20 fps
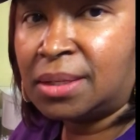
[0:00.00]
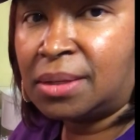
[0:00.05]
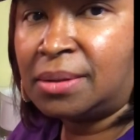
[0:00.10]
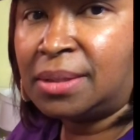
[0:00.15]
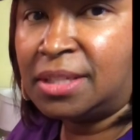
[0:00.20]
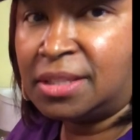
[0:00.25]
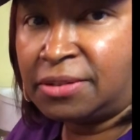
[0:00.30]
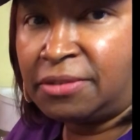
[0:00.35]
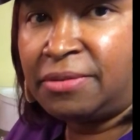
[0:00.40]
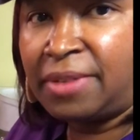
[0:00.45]

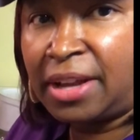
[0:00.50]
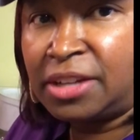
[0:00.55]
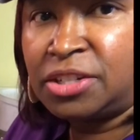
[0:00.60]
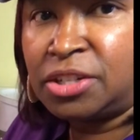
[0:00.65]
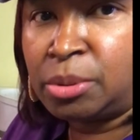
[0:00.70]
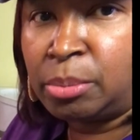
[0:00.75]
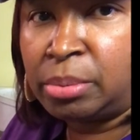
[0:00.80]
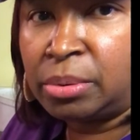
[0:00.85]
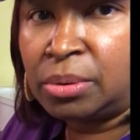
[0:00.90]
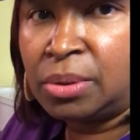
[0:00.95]
It's a
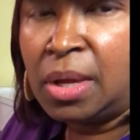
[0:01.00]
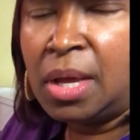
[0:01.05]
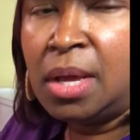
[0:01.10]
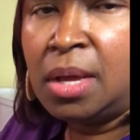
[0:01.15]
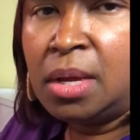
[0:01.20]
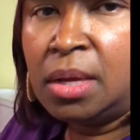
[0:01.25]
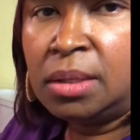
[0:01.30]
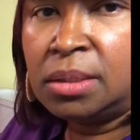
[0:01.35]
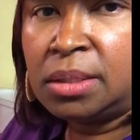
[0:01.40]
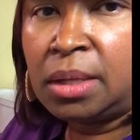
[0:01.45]
vegetable.
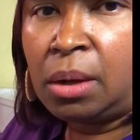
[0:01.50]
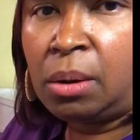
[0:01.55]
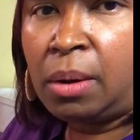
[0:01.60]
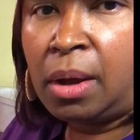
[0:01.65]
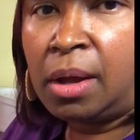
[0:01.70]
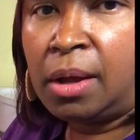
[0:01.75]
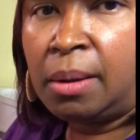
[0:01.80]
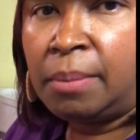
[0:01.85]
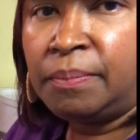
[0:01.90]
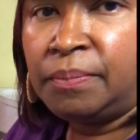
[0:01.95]

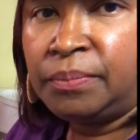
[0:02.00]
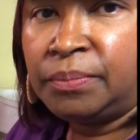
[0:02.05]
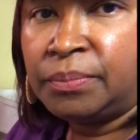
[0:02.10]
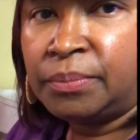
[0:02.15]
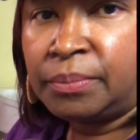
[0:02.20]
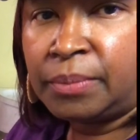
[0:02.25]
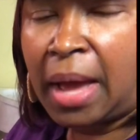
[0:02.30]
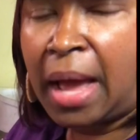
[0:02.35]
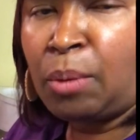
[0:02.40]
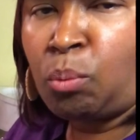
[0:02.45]
So
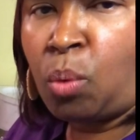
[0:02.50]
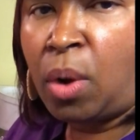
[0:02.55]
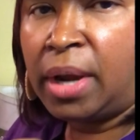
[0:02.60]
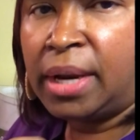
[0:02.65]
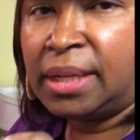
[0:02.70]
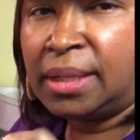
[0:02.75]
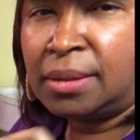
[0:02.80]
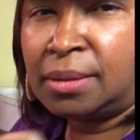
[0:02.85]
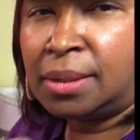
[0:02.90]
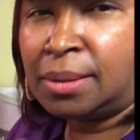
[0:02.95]
I want
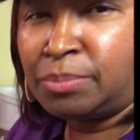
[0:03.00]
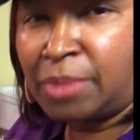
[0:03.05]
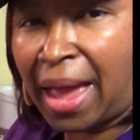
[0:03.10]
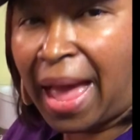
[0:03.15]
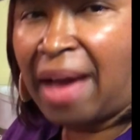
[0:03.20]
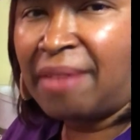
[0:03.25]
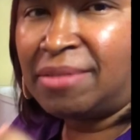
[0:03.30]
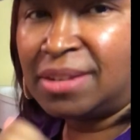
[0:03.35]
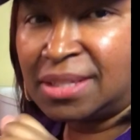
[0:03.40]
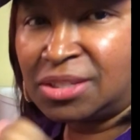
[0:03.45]
it to
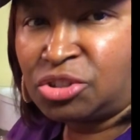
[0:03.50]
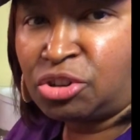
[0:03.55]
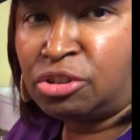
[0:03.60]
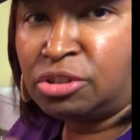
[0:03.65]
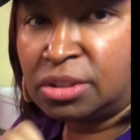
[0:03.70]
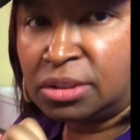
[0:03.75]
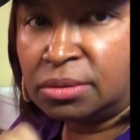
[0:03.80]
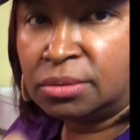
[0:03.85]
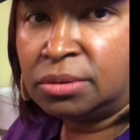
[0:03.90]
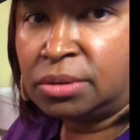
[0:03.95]
have a
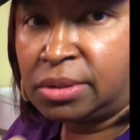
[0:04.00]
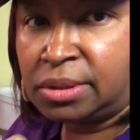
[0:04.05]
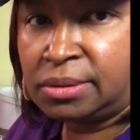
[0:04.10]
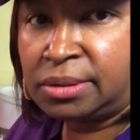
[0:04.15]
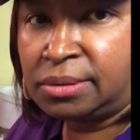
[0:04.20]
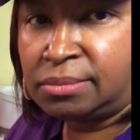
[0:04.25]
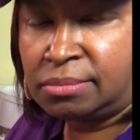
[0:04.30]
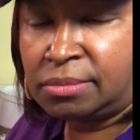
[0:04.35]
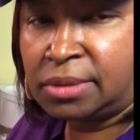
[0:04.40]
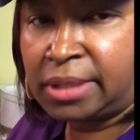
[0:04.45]
certain
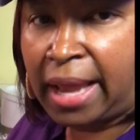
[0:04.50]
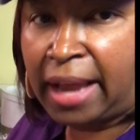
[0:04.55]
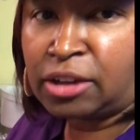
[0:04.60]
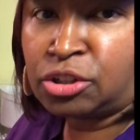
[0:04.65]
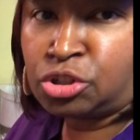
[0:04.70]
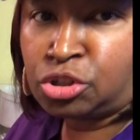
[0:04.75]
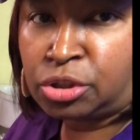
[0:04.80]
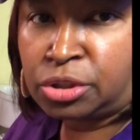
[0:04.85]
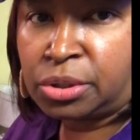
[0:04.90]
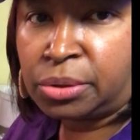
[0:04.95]

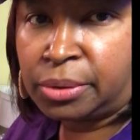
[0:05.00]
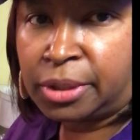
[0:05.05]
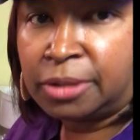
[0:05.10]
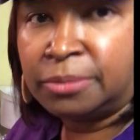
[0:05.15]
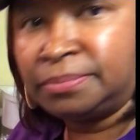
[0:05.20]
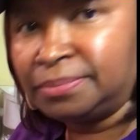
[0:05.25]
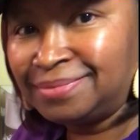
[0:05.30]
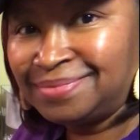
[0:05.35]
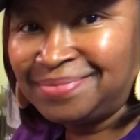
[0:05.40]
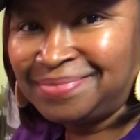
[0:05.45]
texture to it.
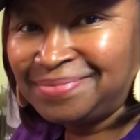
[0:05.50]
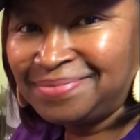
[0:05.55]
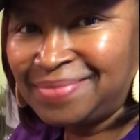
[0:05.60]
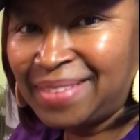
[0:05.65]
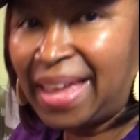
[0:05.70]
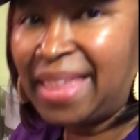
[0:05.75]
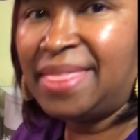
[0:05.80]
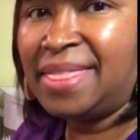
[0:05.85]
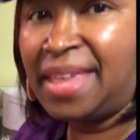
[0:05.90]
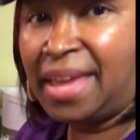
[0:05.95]

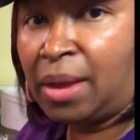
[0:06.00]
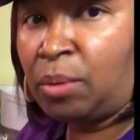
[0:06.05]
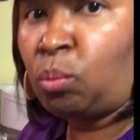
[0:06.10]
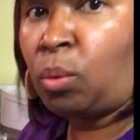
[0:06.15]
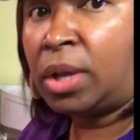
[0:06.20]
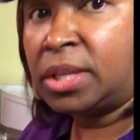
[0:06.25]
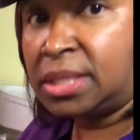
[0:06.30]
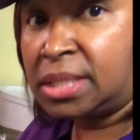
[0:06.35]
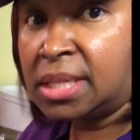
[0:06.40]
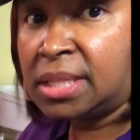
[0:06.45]
And then
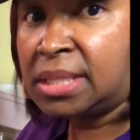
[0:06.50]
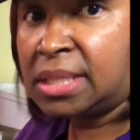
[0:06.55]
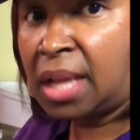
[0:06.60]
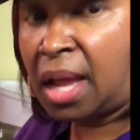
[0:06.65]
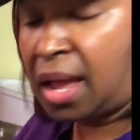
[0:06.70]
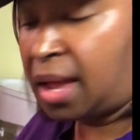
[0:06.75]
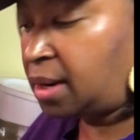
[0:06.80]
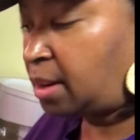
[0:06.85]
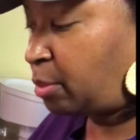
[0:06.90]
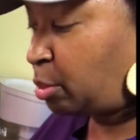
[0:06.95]
once it's
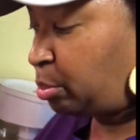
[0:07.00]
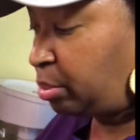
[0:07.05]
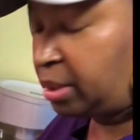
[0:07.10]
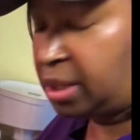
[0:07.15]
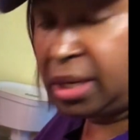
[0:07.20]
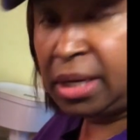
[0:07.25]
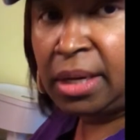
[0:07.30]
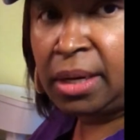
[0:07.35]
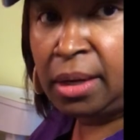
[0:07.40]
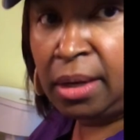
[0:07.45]
done, I'm going to put
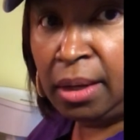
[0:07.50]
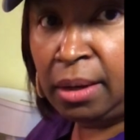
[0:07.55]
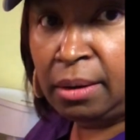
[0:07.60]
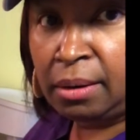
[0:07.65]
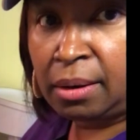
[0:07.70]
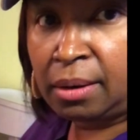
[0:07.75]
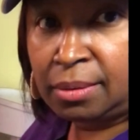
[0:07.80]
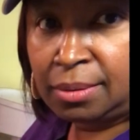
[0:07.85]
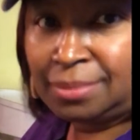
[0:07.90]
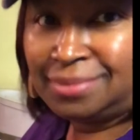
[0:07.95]
it in here.